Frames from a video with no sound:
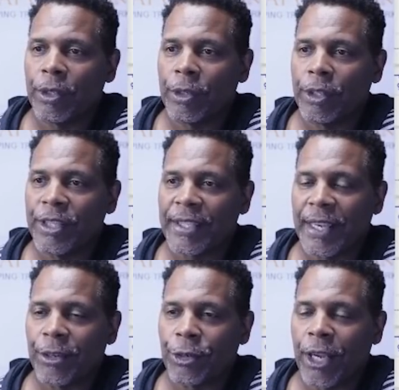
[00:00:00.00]
You just
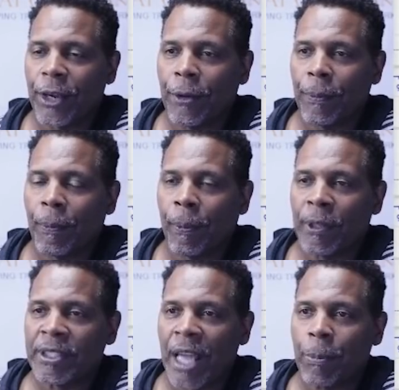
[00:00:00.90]
entered here,
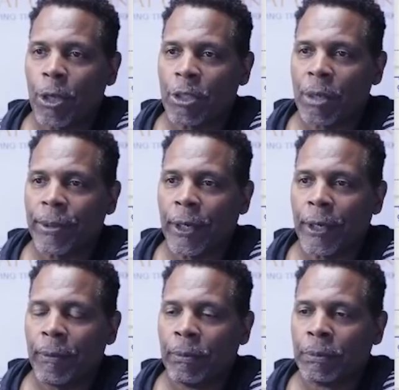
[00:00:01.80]
stop loss up
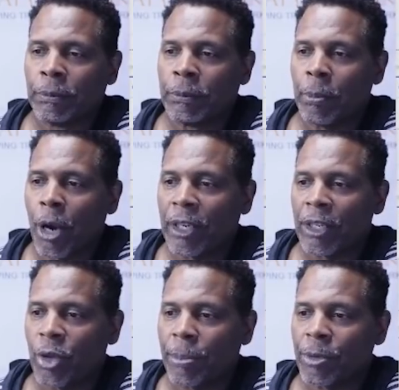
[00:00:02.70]
here, market
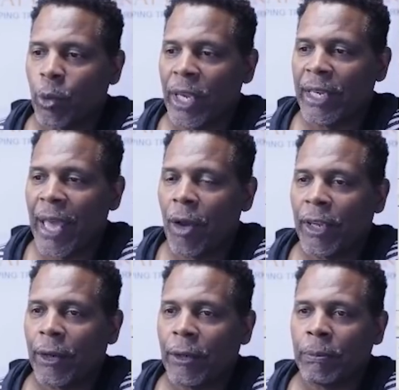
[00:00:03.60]
drops way down
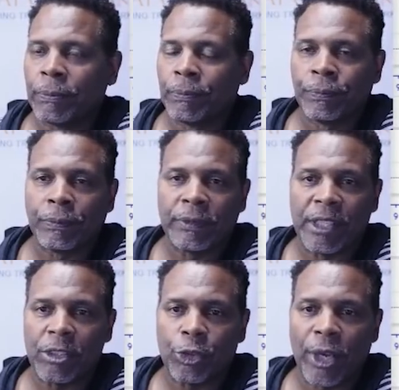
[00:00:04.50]
here.
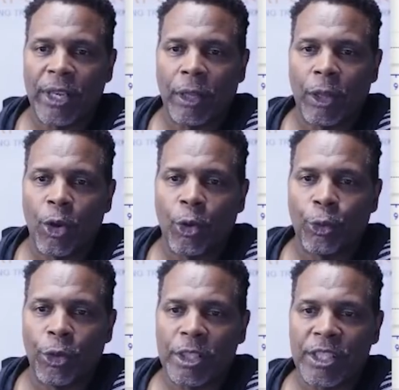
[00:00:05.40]
This trade
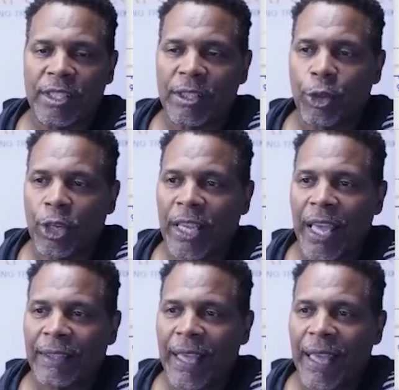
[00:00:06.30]
alone, just looking
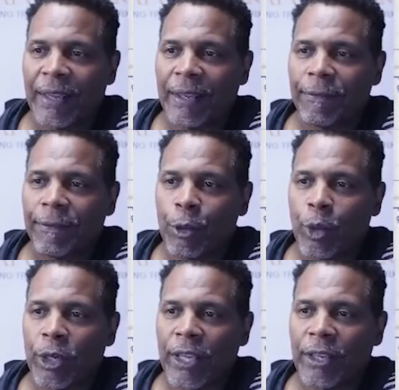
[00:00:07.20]
at that, if you
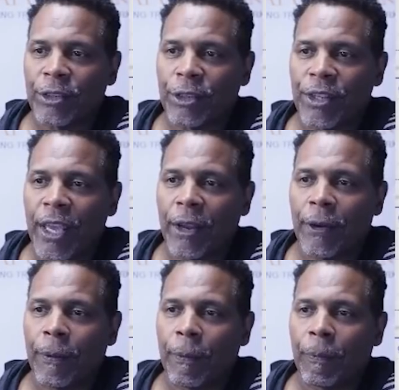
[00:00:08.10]
would have entered there,